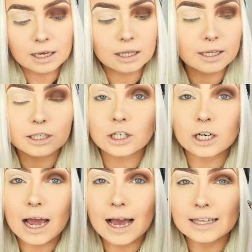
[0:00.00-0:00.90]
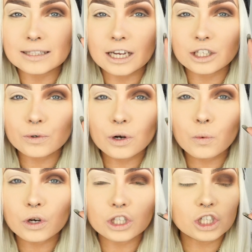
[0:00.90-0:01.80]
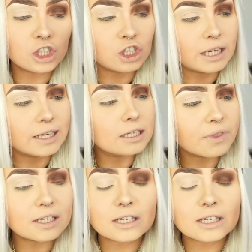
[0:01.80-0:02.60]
glitter, and I don't know what shade this